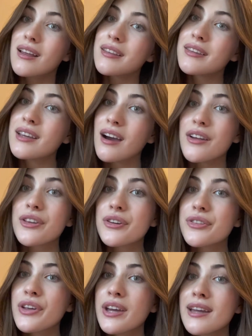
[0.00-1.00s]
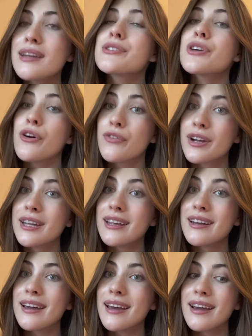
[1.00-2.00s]
The other thing is
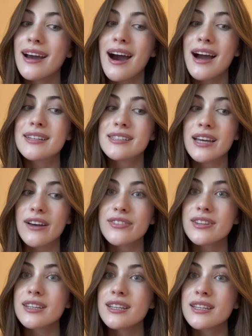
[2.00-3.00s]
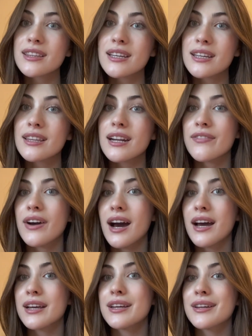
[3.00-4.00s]
overheating. I definitely think that
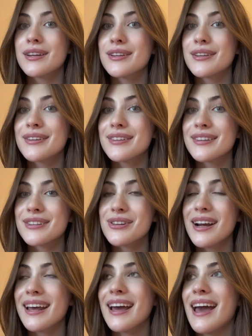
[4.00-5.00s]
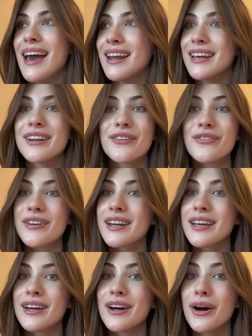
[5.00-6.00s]
I try to edit a
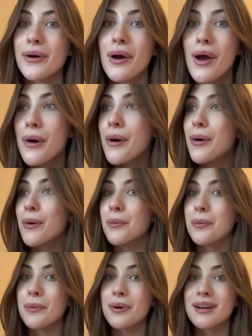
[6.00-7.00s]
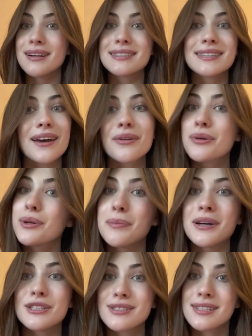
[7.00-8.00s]
video or download a
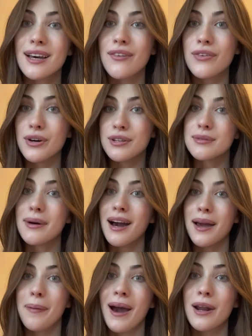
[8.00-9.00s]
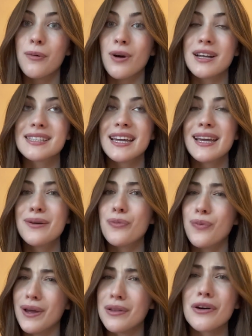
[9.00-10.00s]
bunch of stuff onto my iPad at once,
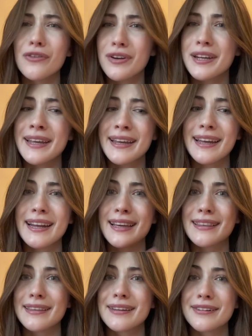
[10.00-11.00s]
it will overheat, and it will